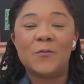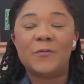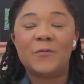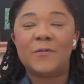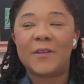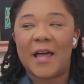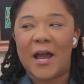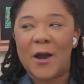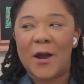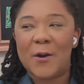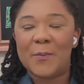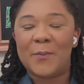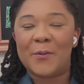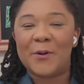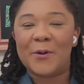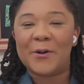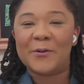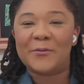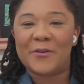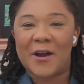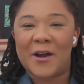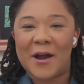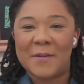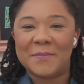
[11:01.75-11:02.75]
yeah. Flower Boy
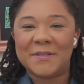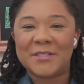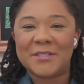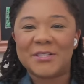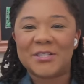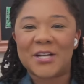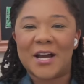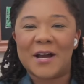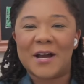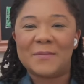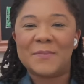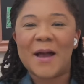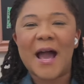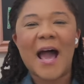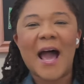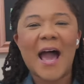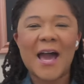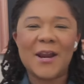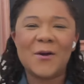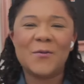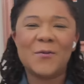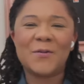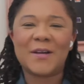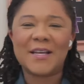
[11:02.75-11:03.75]
Ramen Shop.
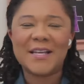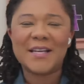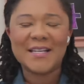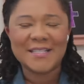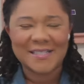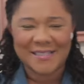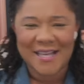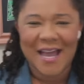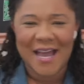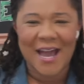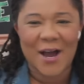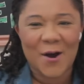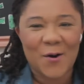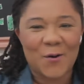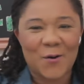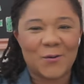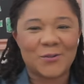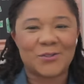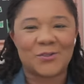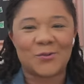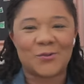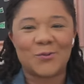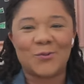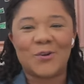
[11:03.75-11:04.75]
is that
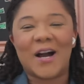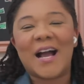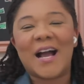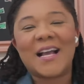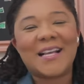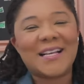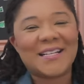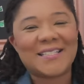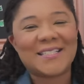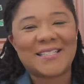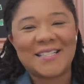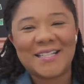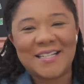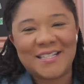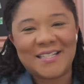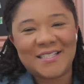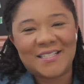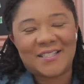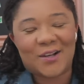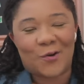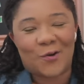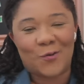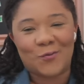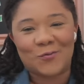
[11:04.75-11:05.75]
old school? I guess it
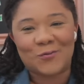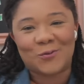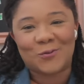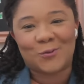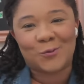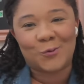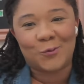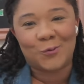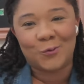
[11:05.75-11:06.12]
is old school. I